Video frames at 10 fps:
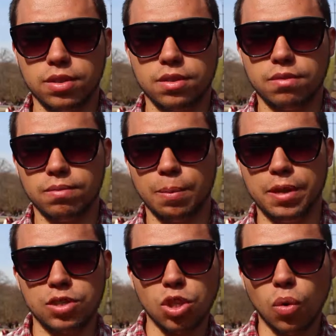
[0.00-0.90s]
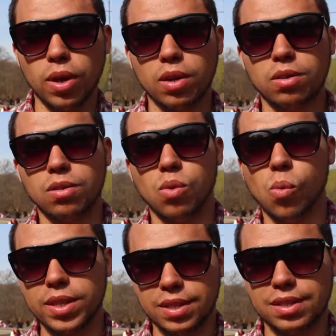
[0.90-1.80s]
It means knowing
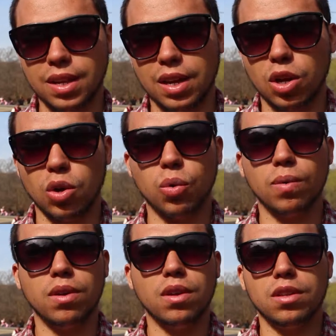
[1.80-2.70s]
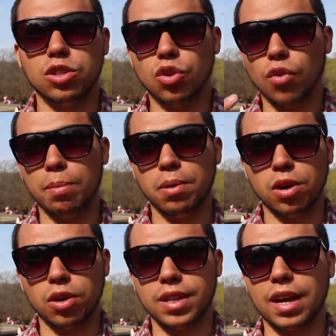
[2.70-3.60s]
when to say no. There's a great
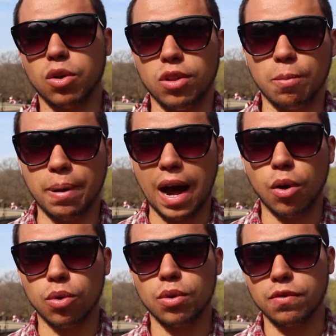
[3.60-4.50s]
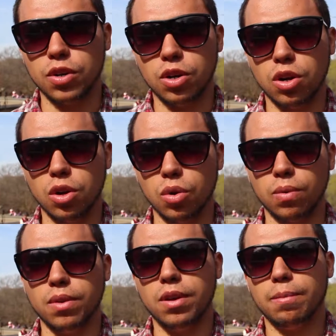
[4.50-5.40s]
book on that called The Power of No
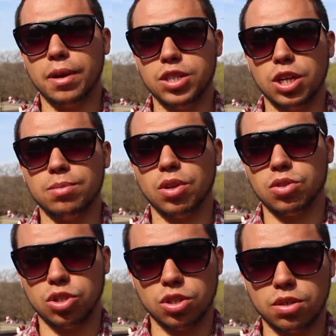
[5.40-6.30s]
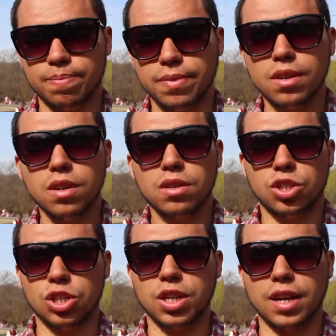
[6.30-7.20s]
by James Altucher. You
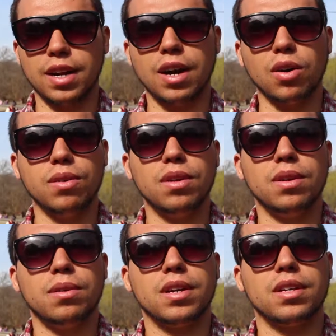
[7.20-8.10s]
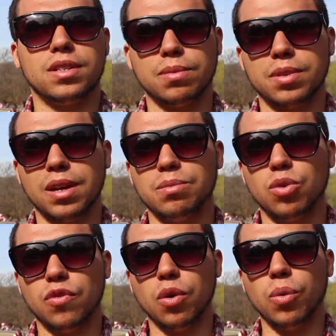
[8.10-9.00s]
should check it out. Because sometimes
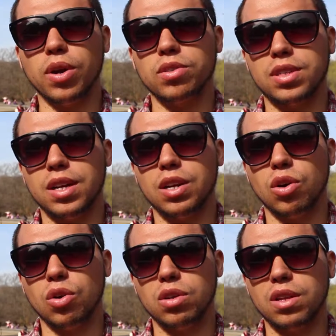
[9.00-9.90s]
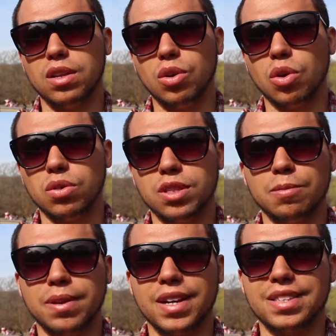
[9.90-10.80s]
you feel weird saying no, and then you go to the
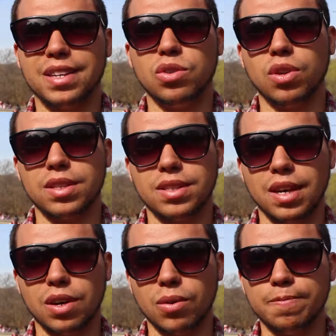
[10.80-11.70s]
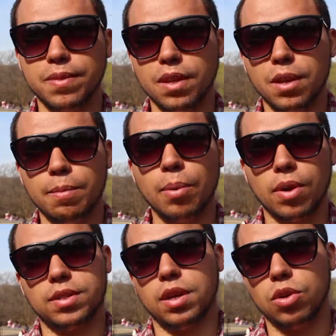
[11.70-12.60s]
place and you can tell, people
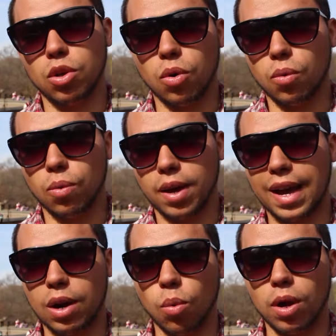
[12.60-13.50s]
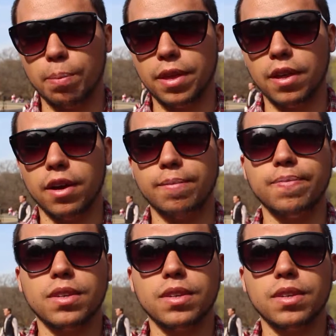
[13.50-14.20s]
can tell you don't kind of want to be there.